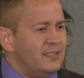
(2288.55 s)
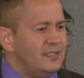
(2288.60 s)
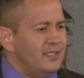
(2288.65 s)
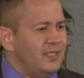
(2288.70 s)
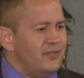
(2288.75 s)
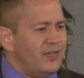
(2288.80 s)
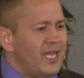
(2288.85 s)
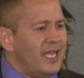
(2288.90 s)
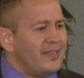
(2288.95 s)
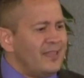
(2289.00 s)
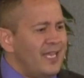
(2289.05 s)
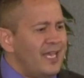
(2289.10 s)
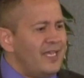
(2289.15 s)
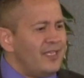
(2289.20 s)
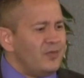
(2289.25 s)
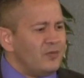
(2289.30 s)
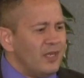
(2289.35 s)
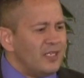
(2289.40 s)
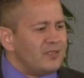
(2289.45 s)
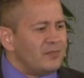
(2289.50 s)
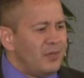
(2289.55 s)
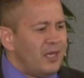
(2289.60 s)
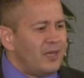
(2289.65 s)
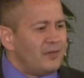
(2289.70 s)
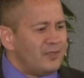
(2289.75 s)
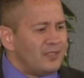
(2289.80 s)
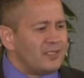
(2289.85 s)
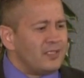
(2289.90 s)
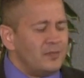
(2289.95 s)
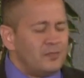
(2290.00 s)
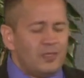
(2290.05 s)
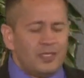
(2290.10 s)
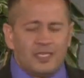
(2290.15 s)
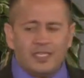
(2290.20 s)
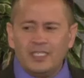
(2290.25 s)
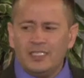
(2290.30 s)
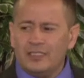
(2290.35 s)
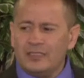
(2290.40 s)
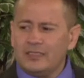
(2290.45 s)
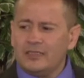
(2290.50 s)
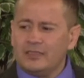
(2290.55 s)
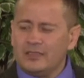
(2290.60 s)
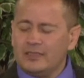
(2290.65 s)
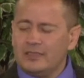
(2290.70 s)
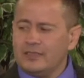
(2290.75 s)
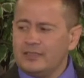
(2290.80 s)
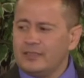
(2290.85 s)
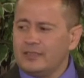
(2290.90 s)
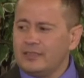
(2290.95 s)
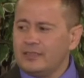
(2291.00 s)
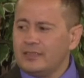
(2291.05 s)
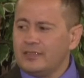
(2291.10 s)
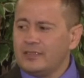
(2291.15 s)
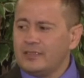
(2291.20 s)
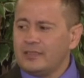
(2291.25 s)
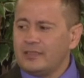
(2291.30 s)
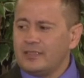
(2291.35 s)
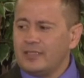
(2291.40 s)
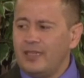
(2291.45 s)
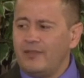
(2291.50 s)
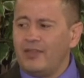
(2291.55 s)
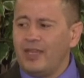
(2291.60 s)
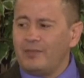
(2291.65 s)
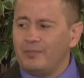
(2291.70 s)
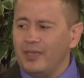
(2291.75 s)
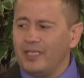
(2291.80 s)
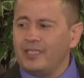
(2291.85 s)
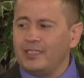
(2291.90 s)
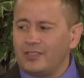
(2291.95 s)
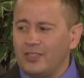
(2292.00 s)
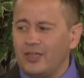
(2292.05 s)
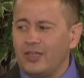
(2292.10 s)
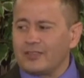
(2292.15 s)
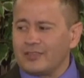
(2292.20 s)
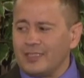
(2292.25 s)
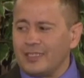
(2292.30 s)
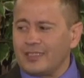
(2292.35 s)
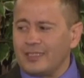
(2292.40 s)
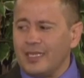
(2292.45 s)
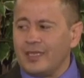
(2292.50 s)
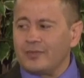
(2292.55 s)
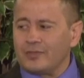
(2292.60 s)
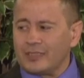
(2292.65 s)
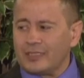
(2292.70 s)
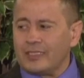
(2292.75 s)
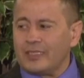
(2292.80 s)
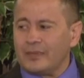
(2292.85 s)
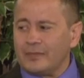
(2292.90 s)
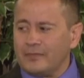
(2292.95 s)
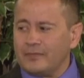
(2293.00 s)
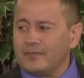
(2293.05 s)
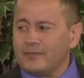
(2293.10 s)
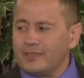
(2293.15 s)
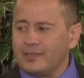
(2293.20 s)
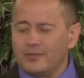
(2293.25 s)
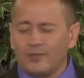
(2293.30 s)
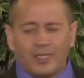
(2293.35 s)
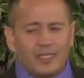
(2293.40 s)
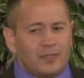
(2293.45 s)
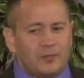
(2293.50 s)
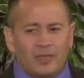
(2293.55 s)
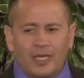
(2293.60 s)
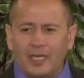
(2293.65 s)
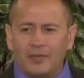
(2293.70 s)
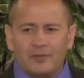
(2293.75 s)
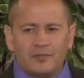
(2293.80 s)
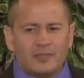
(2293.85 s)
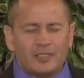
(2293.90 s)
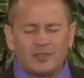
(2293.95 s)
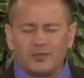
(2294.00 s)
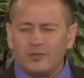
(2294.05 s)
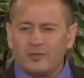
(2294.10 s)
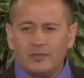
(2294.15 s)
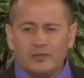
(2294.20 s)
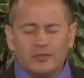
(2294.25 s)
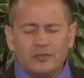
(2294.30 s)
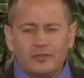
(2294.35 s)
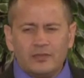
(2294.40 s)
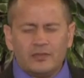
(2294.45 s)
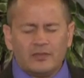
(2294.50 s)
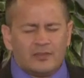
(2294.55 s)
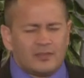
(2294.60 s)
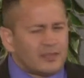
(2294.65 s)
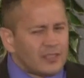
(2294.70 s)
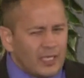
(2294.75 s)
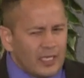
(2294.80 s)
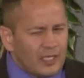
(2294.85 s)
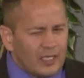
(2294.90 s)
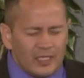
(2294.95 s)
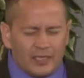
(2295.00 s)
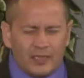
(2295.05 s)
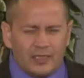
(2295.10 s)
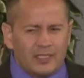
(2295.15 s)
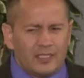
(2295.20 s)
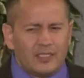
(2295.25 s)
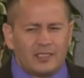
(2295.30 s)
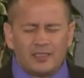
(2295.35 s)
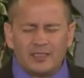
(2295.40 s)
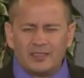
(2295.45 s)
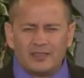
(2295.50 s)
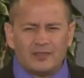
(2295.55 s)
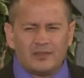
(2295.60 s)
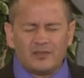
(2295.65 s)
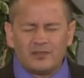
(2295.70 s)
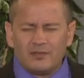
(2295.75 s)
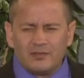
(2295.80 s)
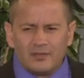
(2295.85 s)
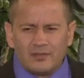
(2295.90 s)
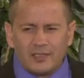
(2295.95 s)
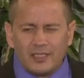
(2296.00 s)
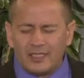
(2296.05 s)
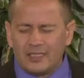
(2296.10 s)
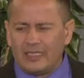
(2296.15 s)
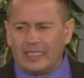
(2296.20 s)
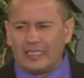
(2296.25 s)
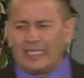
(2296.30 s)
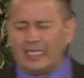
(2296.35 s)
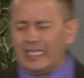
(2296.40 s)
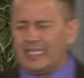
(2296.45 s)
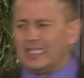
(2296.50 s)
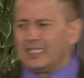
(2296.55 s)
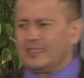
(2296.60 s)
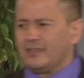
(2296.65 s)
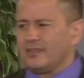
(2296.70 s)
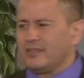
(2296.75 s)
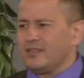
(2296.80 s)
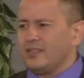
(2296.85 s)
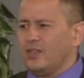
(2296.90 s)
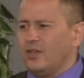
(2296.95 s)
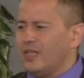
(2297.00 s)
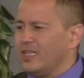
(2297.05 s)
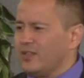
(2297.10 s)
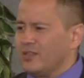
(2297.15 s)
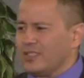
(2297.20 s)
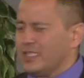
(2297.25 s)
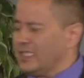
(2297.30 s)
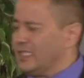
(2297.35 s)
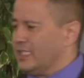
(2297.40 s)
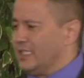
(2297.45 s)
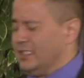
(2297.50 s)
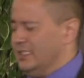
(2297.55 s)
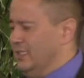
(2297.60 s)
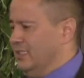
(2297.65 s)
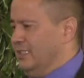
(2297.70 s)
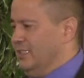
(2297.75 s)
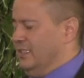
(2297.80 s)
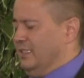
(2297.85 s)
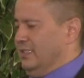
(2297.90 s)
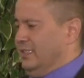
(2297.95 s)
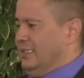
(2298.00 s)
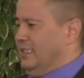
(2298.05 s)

You ever had that? You read the Bible to somebody? I've had many talks like that with Kip. You read the Bible to me. I think I kind of, no, I don't get it. It